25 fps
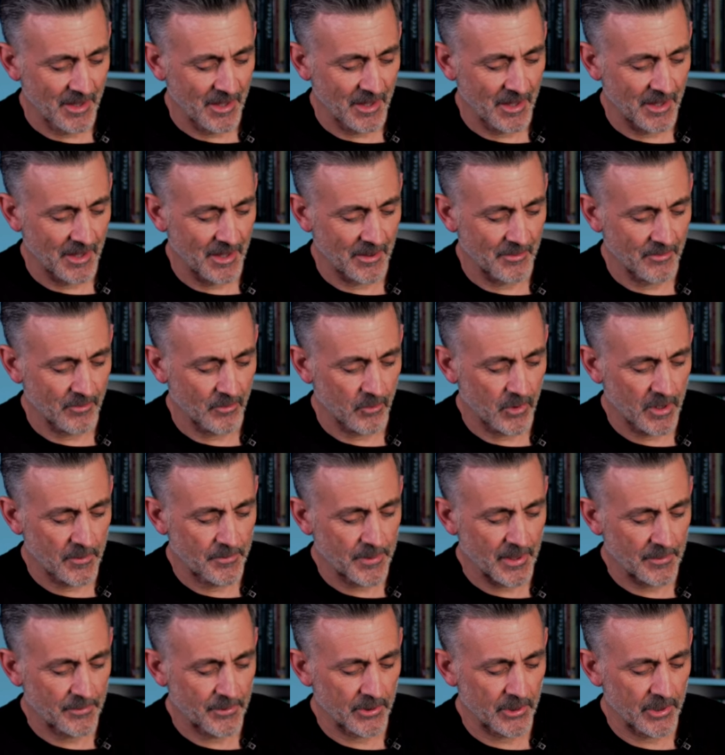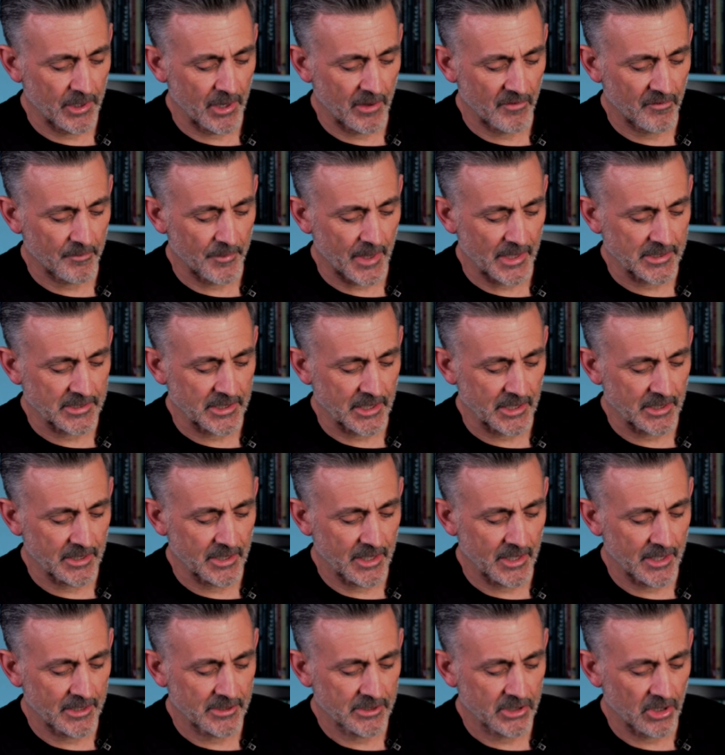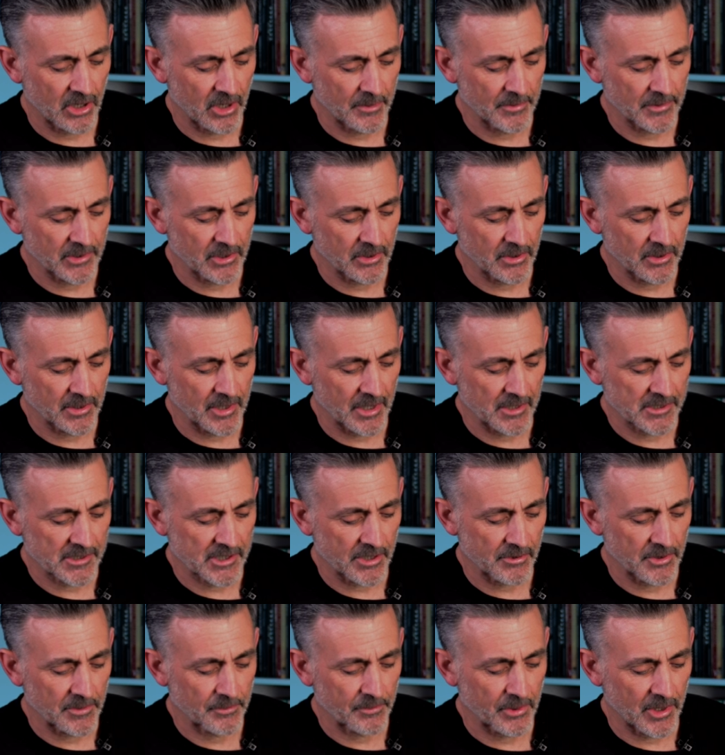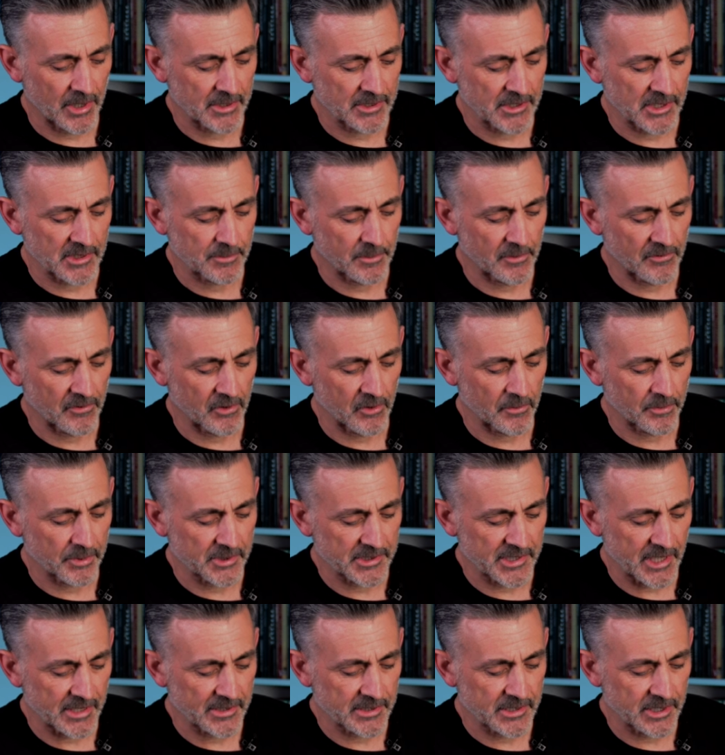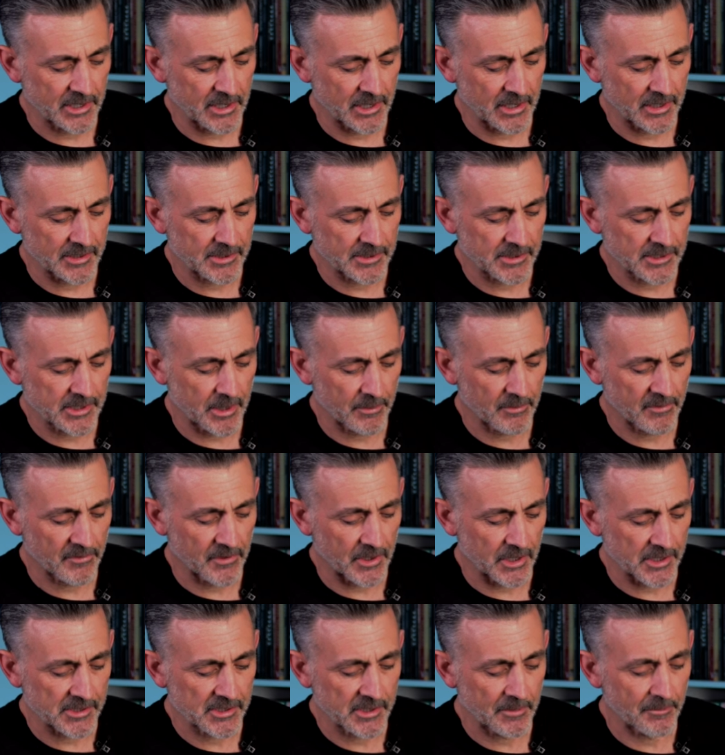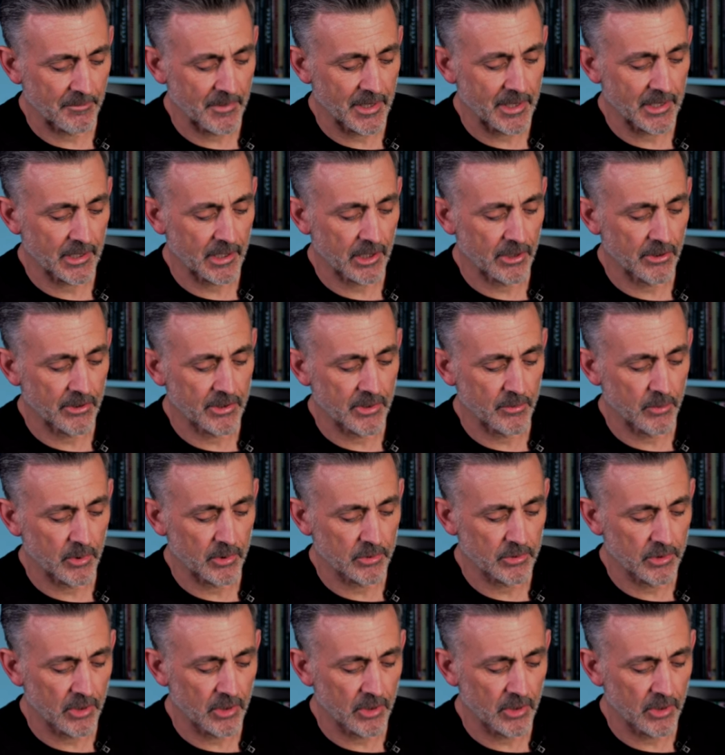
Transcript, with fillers: Um, we people who love magic need time to do the necessary practice before presenting it, and some of us, me included, will